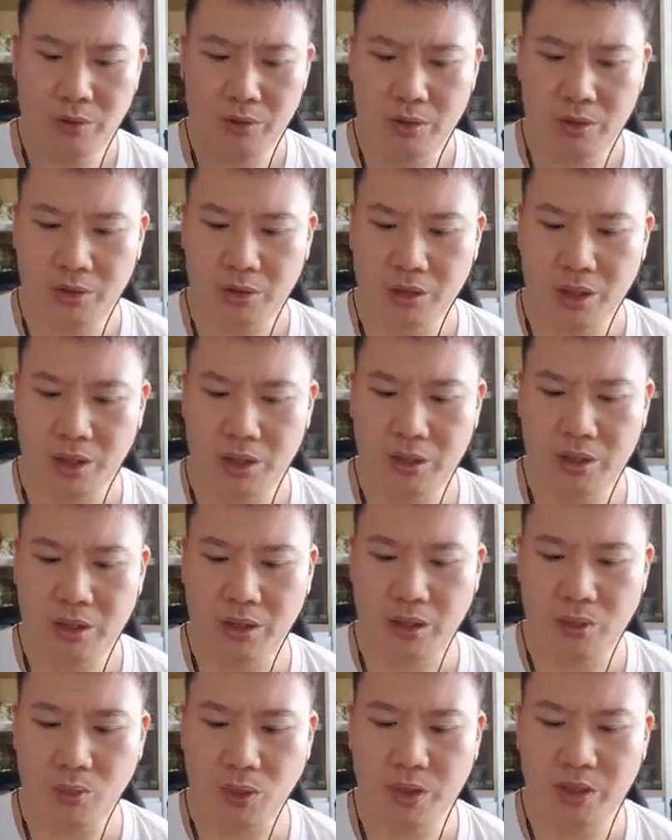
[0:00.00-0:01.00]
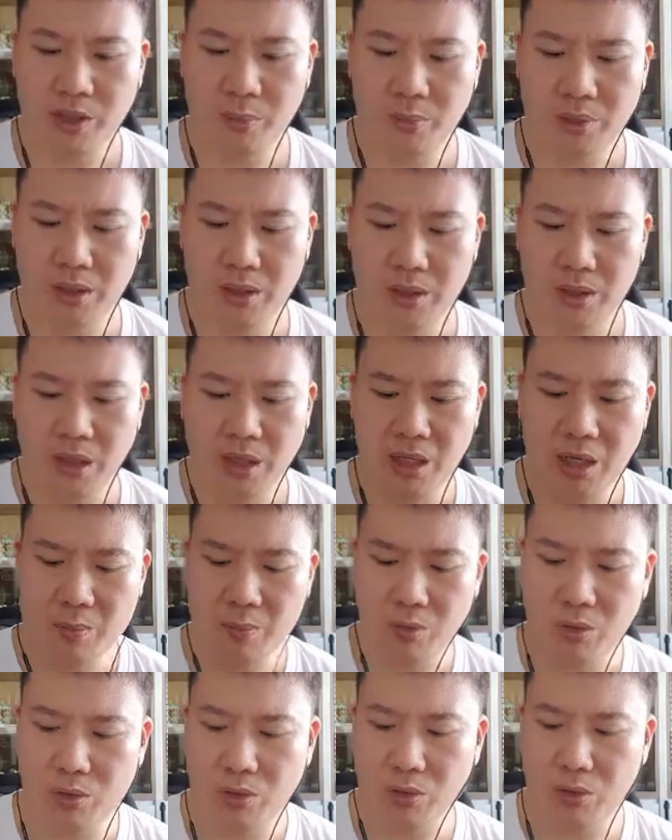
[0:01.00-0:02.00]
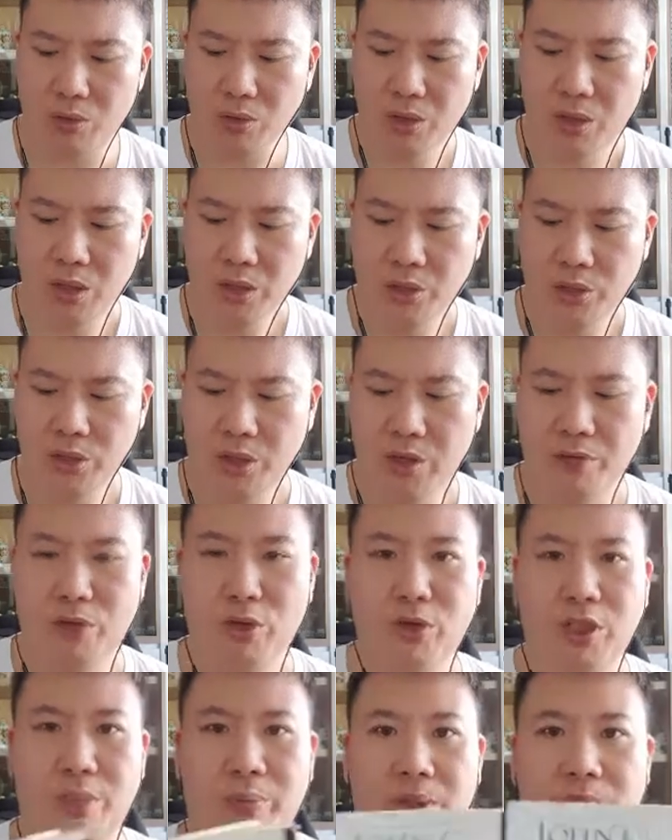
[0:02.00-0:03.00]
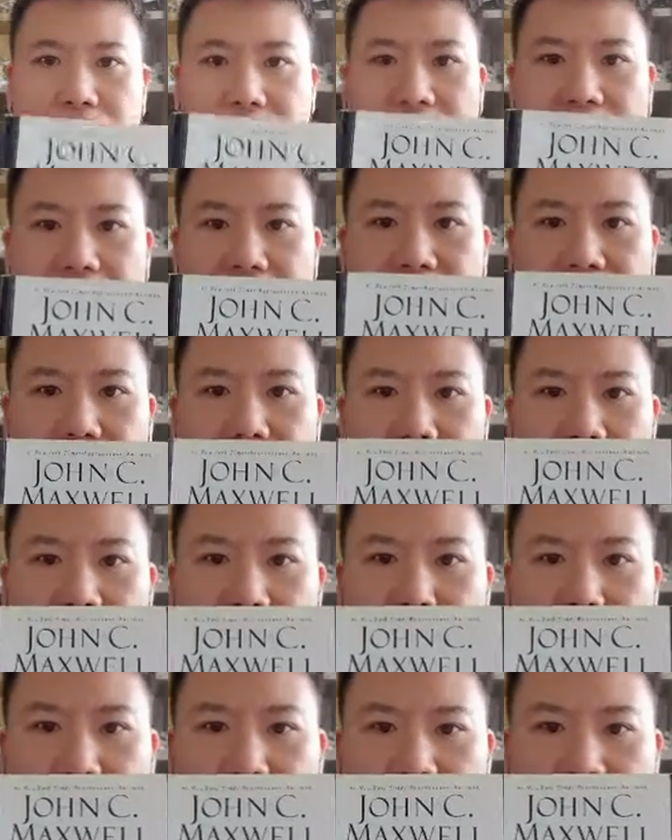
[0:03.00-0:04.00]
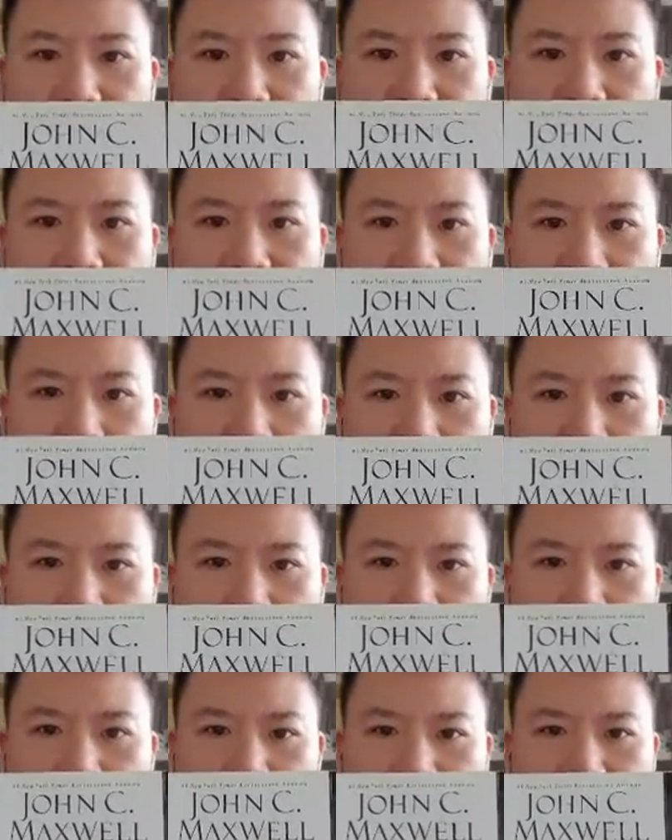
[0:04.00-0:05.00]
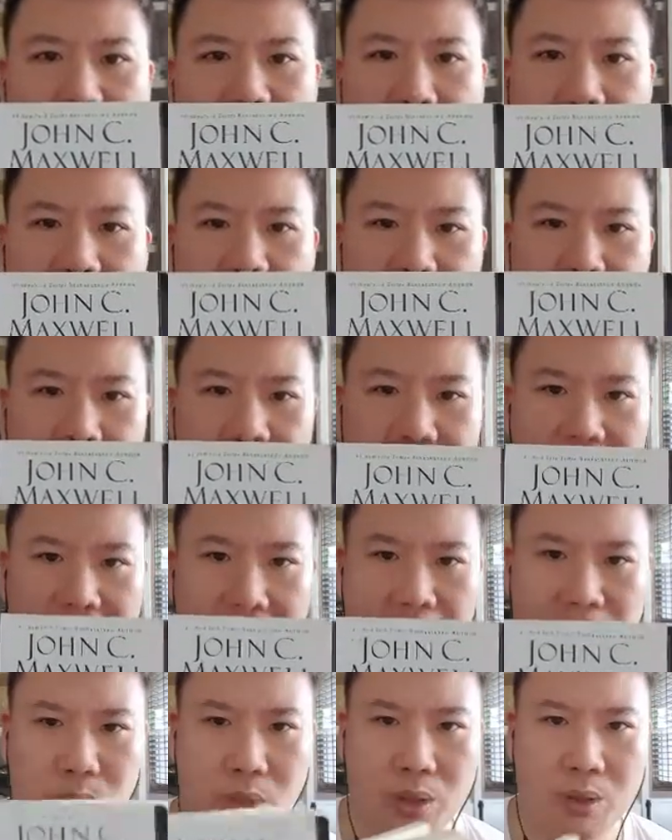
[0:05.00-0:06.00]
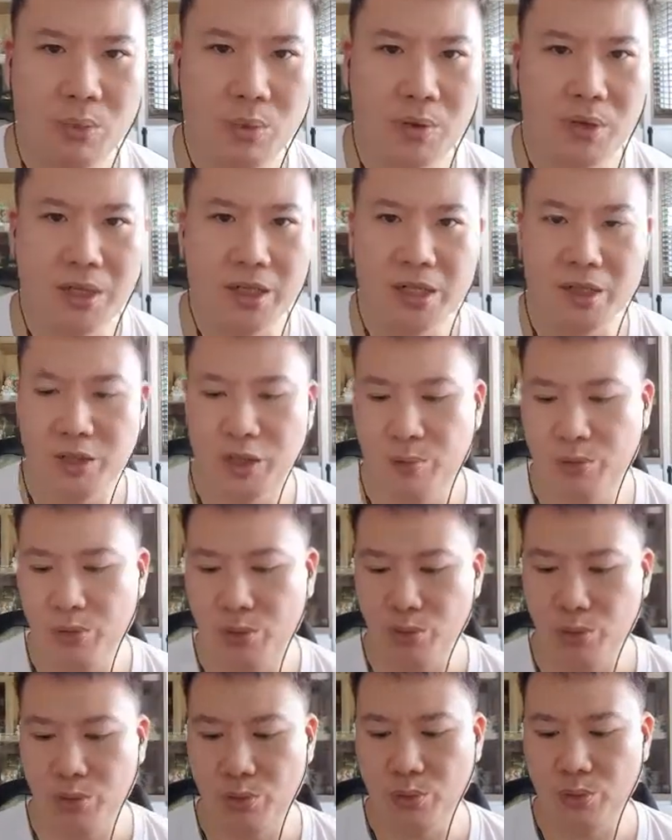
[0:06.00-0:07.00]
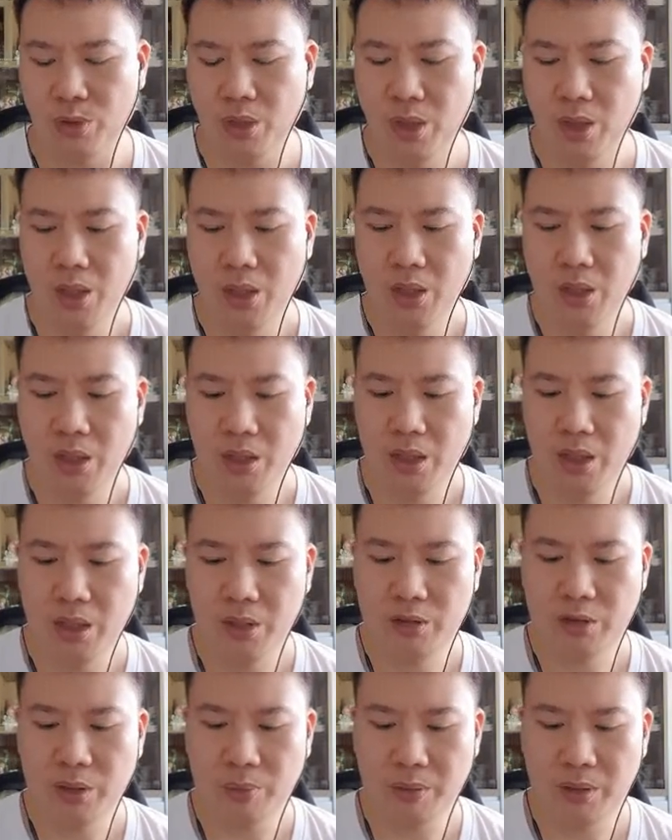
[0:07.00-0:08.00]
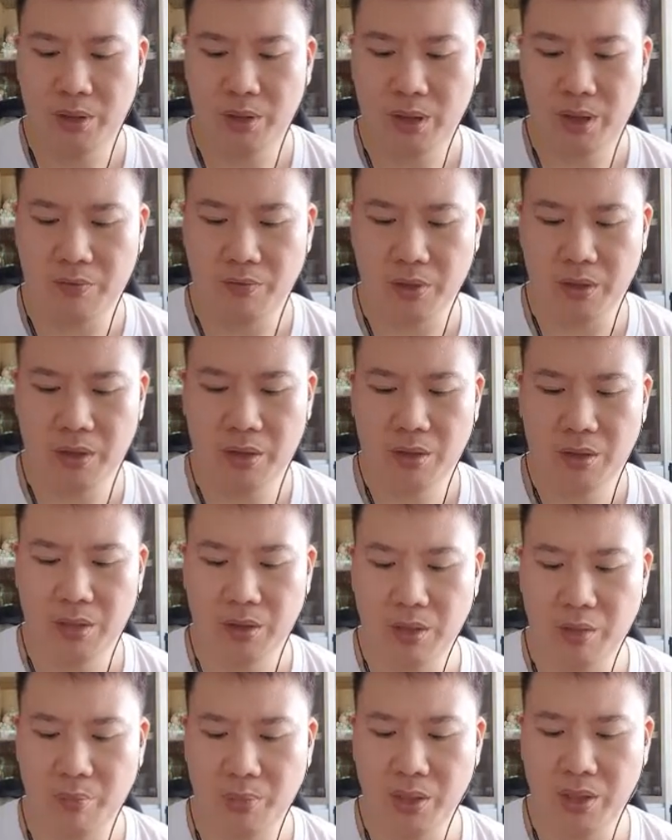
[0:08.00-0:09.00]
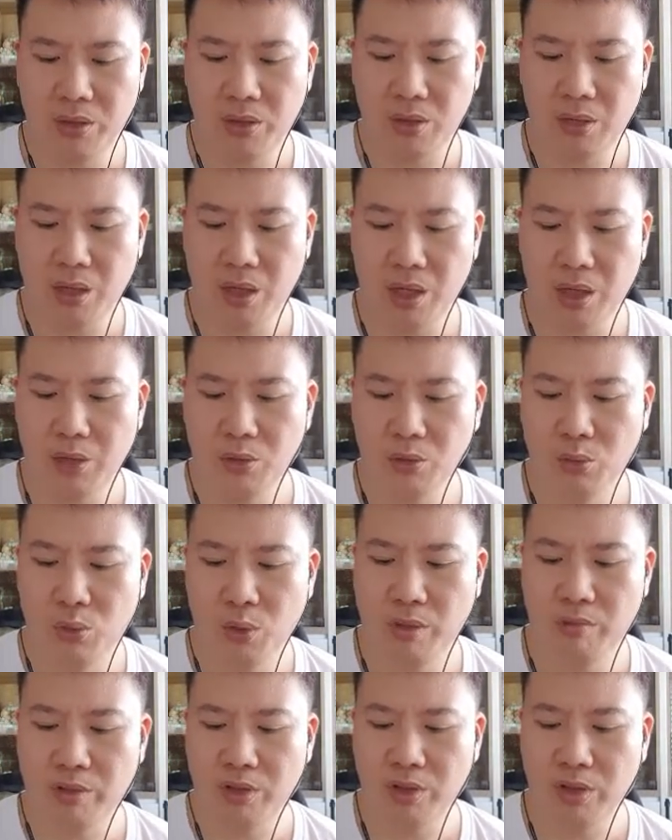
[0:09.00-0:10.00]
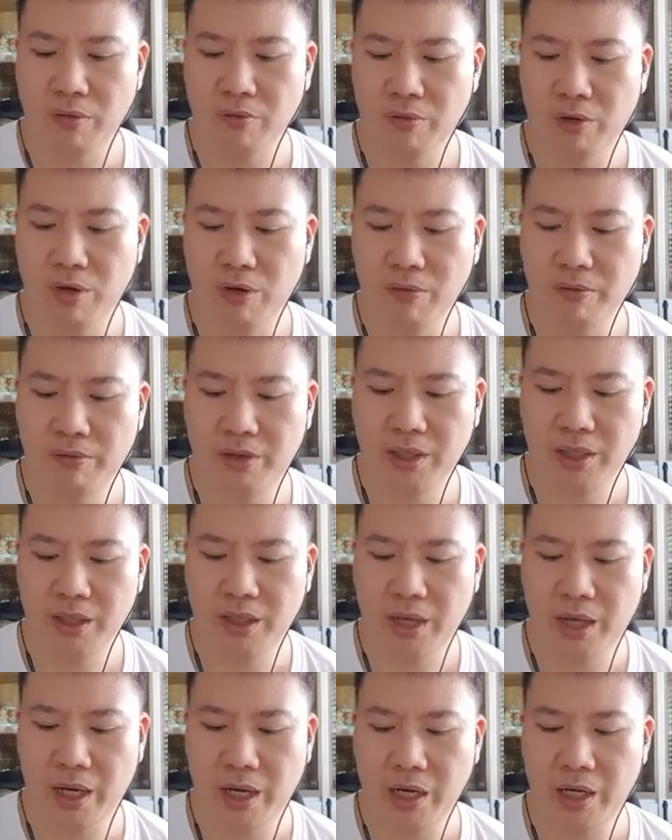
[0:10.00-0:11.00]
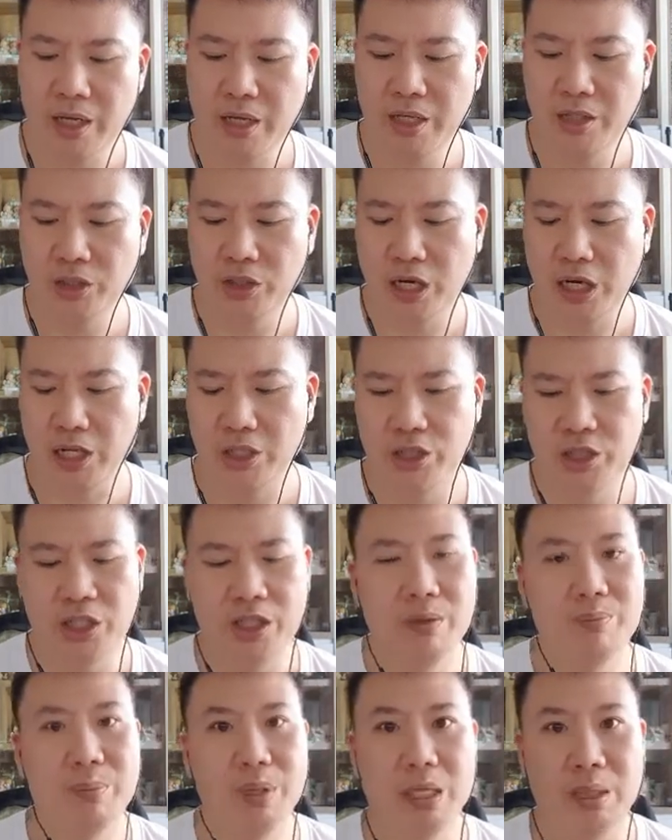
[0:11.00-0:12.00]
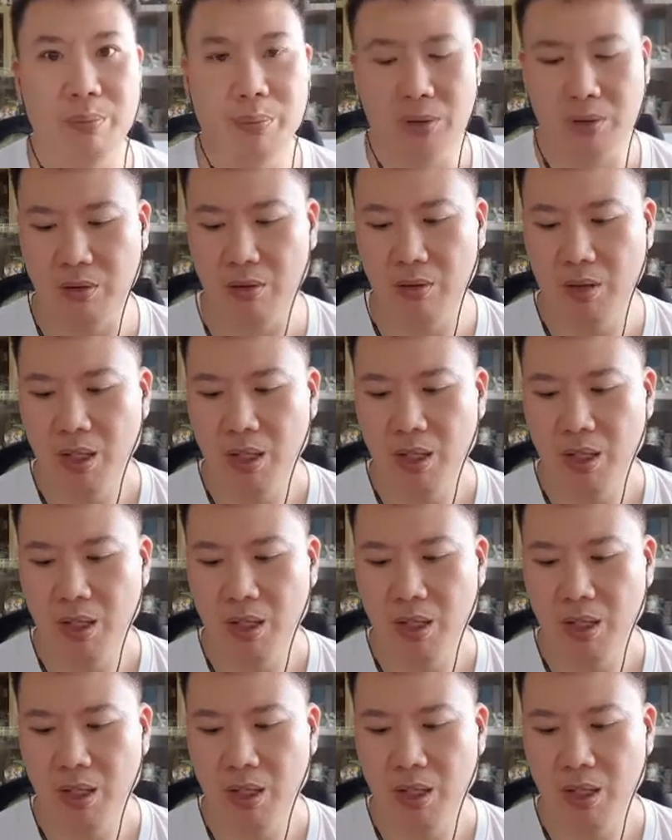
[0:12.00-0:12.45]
just one chapter a day, I'm going to share with you chapter 7 from this book, Good Leaders Ask Great Questions by John C Maxwell, one of the leadership guru. In chapter 7, the topic is on how do I resolve conflict and lead challenging people.